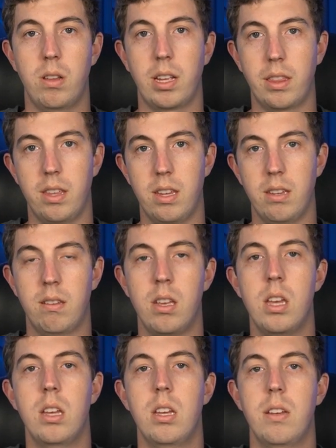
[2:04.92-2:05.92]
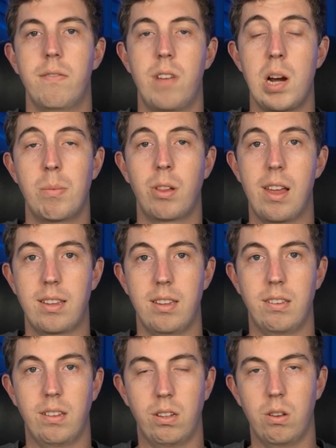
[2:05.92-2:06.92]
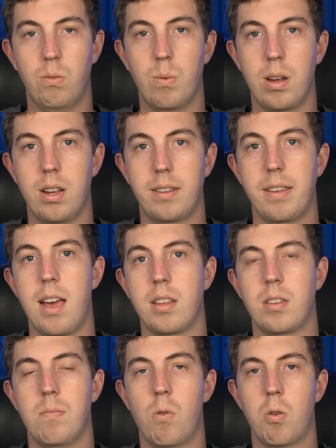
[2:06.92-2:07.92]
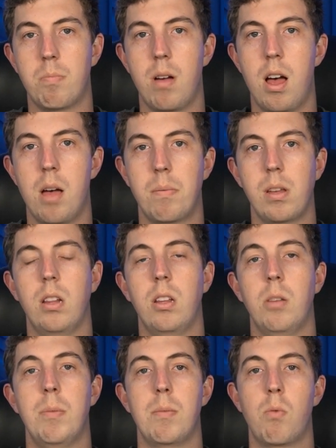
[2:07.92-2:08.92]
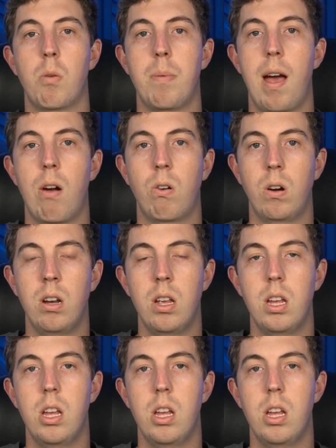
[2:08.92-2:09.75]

like these, fiberglass is a good way to add some more pop and a little bit more power